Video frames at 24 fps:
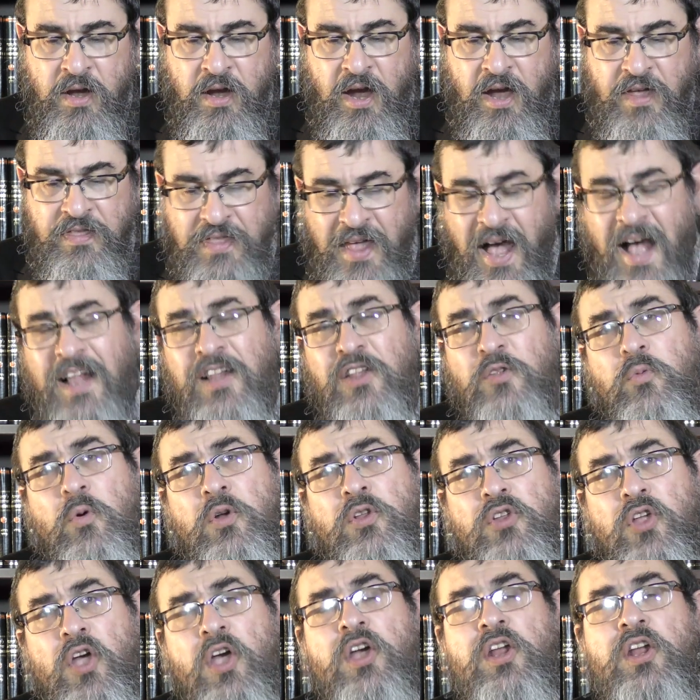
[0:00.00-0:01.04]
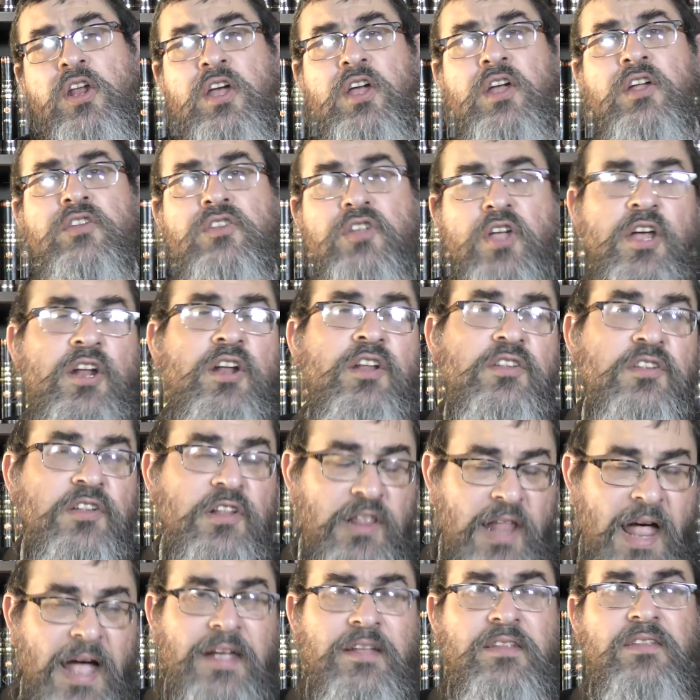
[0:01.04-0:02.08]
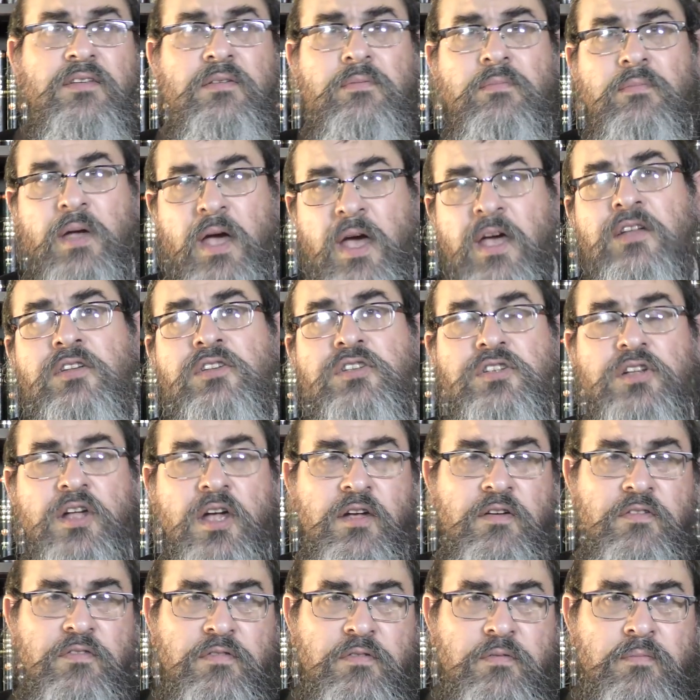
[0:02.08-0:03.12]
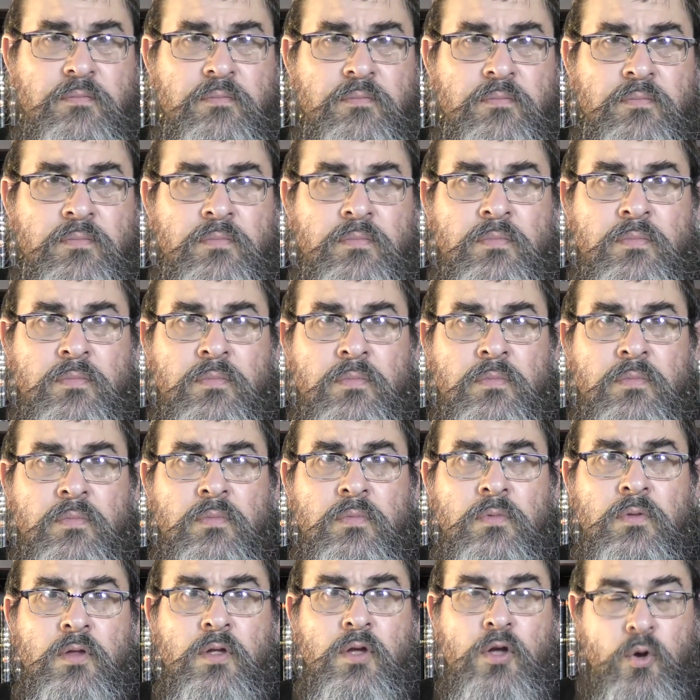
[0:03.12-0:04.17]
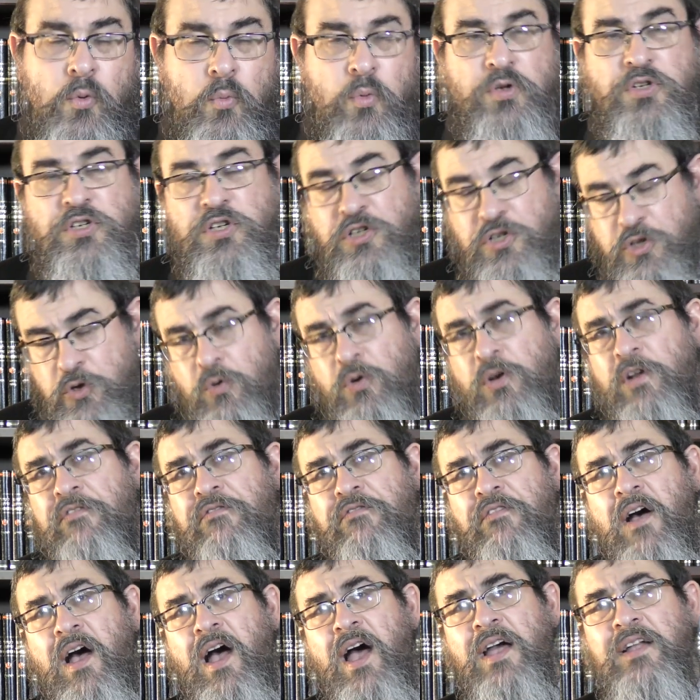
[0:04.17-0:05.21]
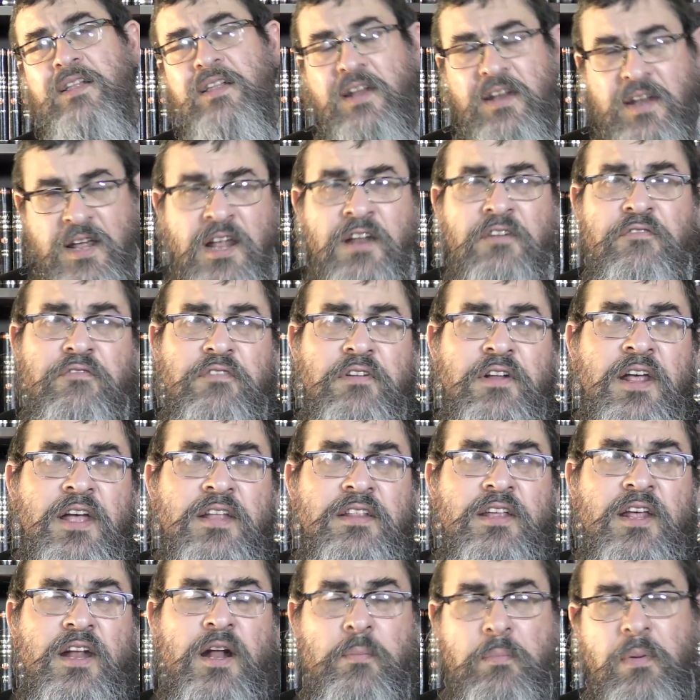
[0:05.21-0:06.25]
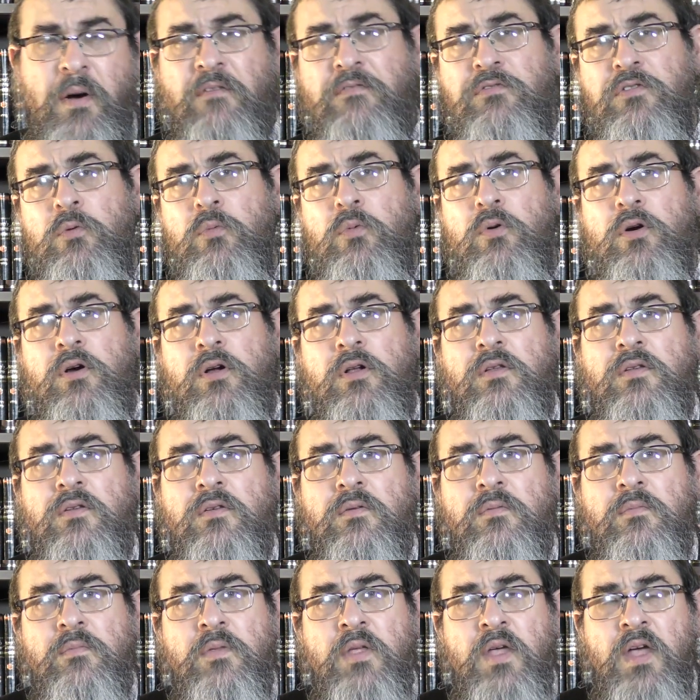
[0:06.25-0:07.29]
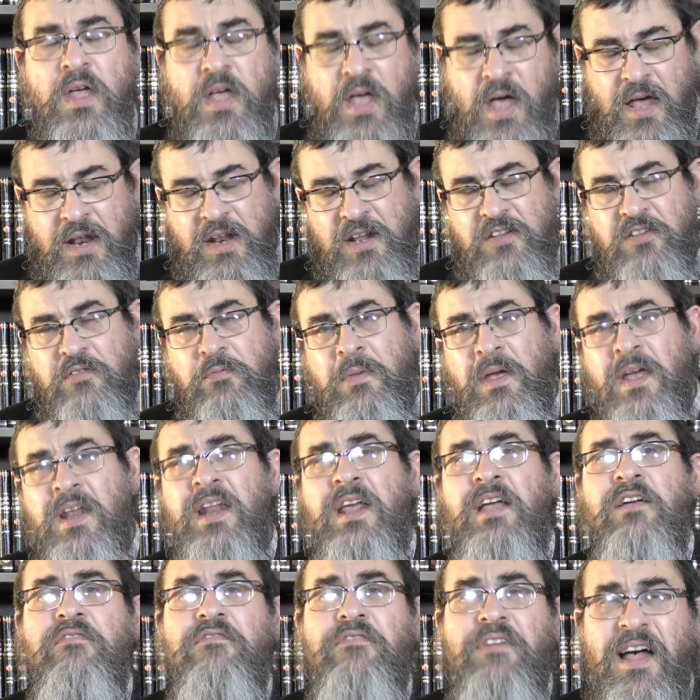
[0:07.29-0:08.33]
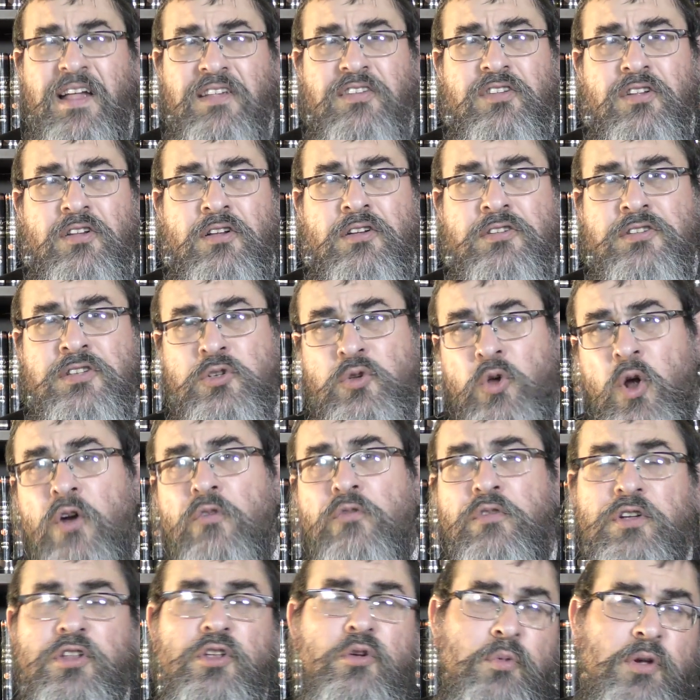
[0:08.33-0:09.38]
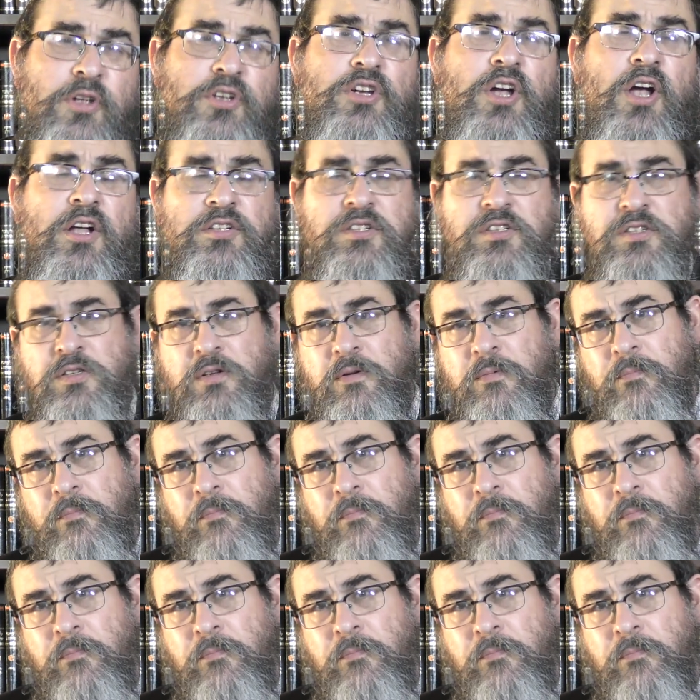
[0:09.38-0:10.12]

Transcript: And that's what Torah is. Torah is light, Ein Seif, which is unified and infinite and above the world. And it's meeting vessels in order for it to reach us.